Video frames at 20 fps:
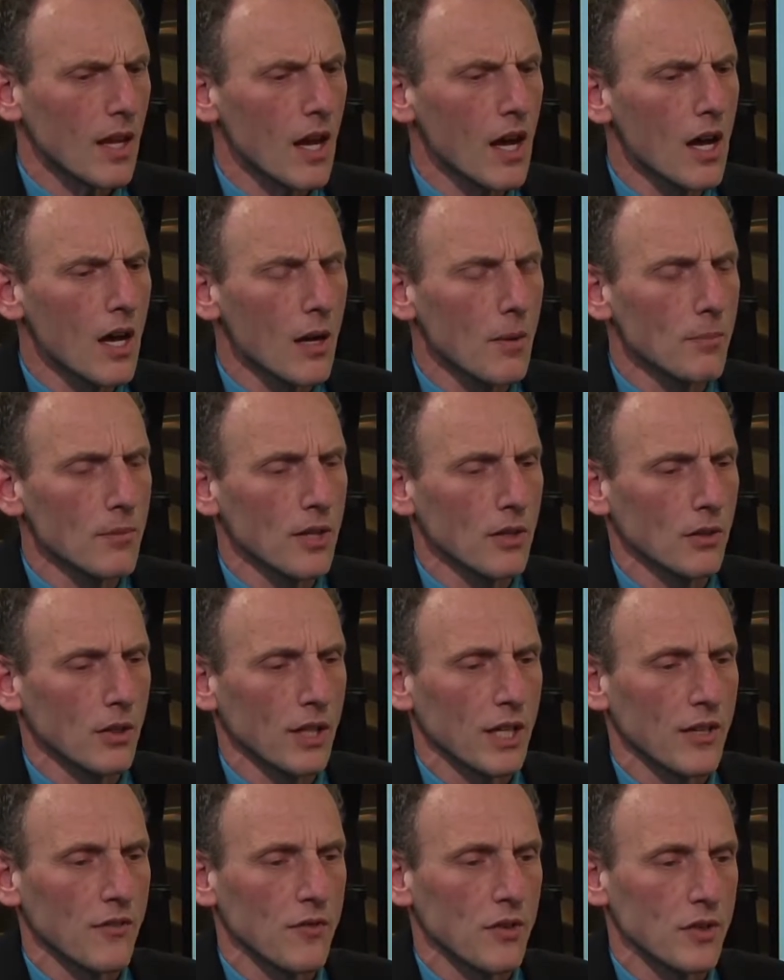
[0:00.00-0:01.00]
Um, they're
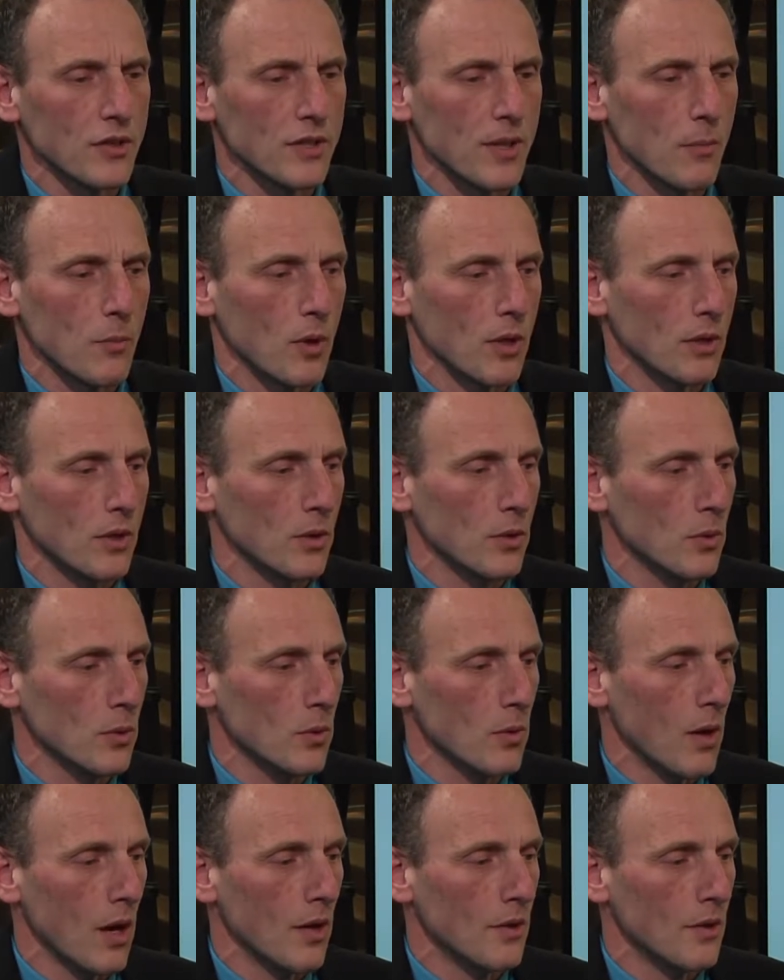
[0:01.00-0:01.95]
looking for someone who